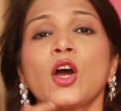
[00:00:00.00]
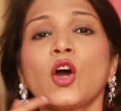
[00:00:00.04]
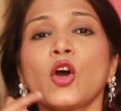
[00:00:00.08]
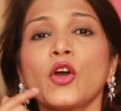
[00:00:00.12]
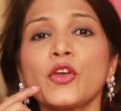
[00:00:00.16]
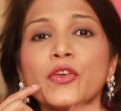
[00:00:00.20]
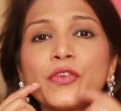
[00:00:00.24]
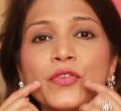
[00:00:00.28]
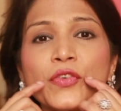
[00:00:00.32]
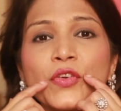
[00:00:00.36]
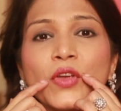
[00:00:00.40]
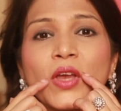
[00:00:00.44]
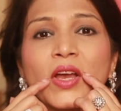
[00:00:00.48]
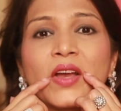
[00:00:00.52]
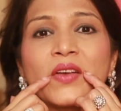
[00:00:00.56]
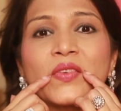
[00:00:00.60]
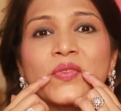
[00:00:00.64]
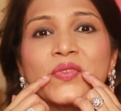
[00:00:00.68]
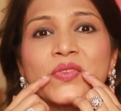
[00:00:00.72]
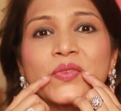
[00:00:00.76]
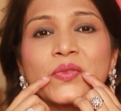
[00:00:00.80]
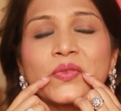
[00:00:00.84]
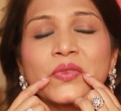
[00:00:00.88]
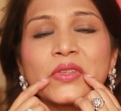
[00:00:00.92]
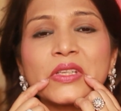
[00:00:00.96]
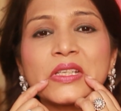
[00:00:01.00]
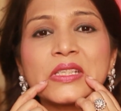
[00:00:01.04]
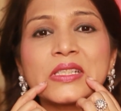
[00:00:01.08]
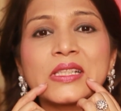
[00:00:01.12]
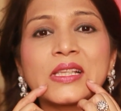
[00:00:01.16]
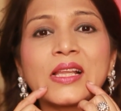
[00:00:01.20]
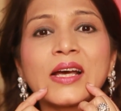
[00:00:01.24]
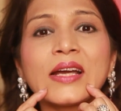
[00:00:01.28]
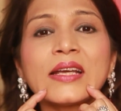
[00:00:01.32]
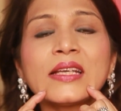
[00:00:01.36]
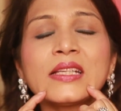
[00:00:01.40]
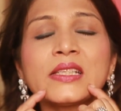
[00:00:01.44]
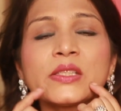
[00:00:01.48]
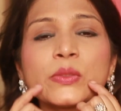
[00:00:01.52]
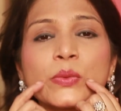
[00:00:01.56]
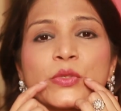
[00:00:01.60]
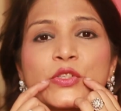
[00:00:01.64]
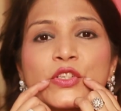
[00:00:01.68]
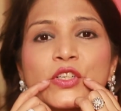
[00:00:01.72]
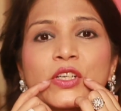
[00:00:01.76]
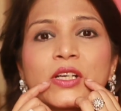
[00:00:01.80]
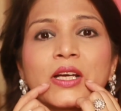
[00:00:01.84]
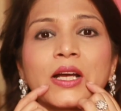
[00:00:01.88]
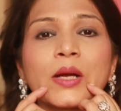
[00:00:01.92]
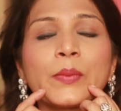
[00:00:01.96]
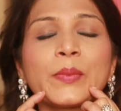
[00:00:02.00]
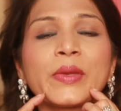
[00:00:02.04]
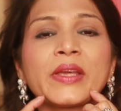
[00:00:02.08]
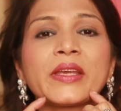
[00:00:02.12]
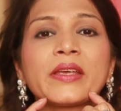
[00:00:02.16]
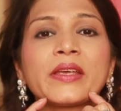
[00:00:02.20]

or if you have these lines which are coming